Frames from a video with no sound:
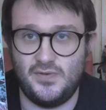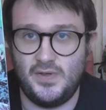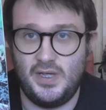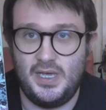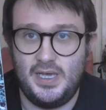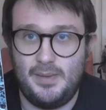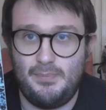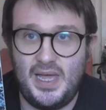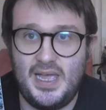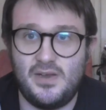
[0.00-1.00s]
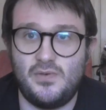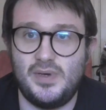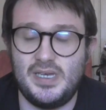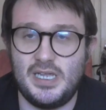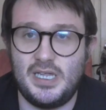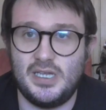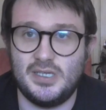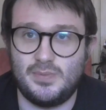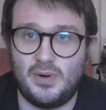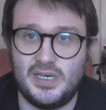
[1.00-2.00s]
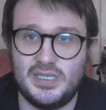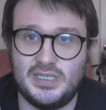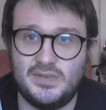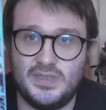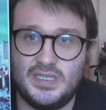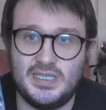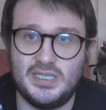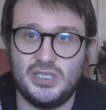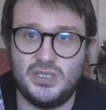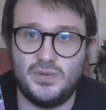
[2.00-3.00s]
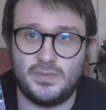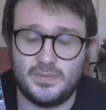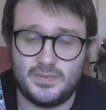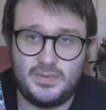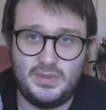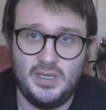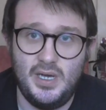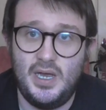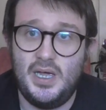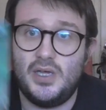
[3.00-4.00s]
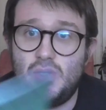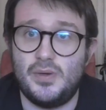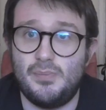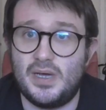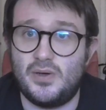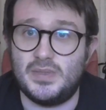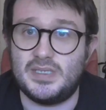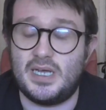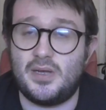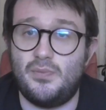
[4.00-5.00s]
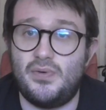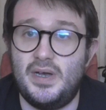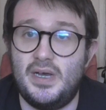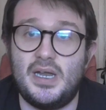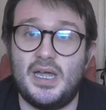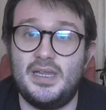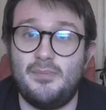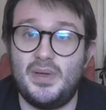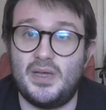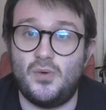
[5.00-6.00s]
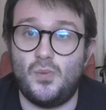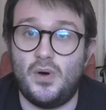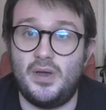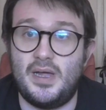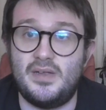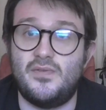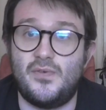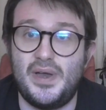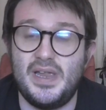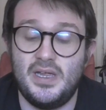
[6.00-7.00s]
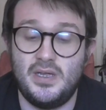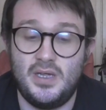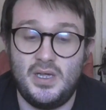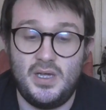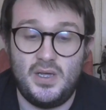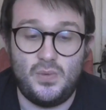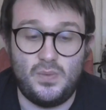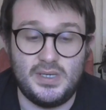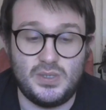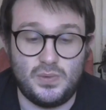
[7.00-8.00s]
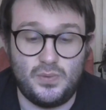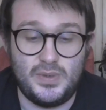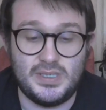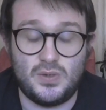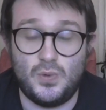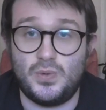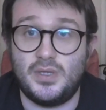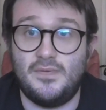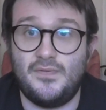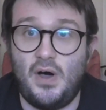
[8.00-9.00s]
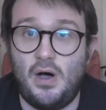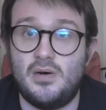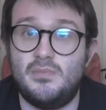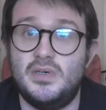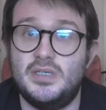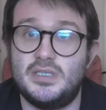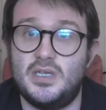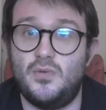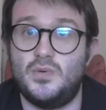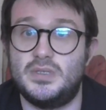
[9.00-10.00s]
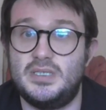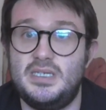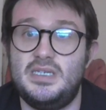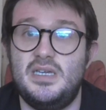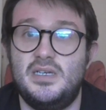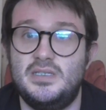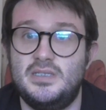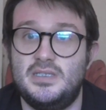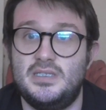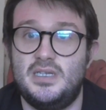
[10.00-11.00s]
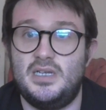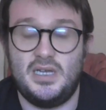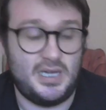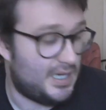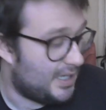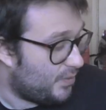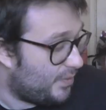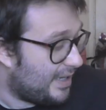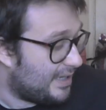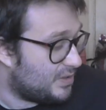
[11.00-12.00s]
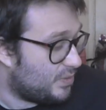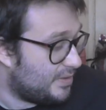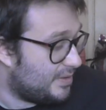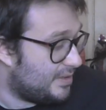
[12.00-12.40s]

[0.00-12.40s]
of paying ridiculous prices for this issue, you can pick up the second print and then pick up 193, which is called The Farm. So we'll see how that